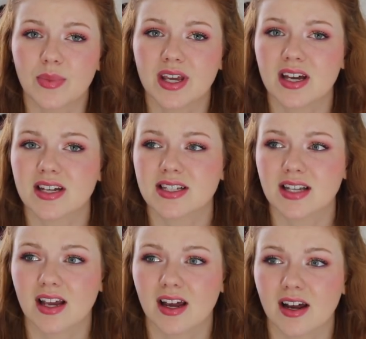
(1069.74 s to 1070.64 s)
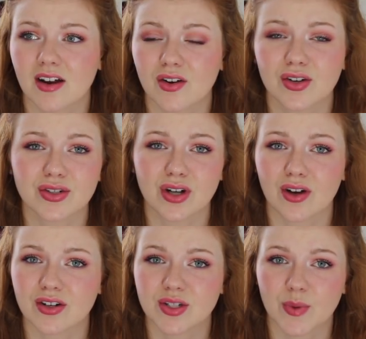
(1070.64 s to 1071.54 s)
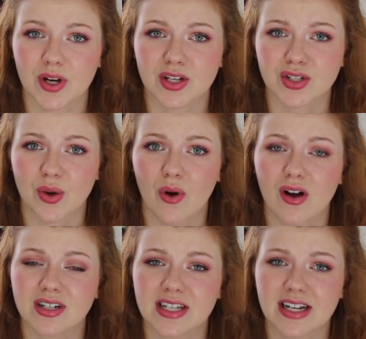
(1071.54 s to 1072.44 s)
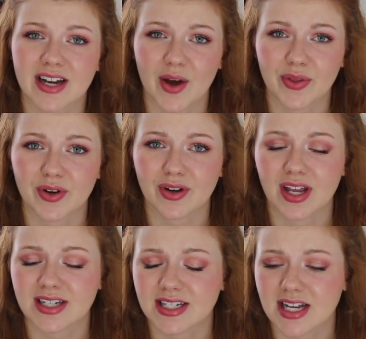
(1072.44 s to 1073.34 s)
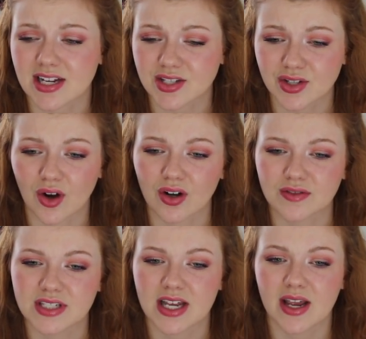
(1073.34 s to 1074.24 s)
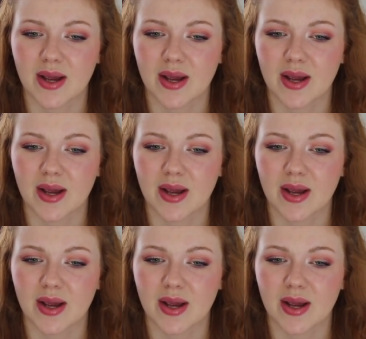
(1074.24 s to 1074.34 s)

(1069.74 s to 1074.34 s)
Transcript: because her daughter is working so hard to get it out there again, to get it solved.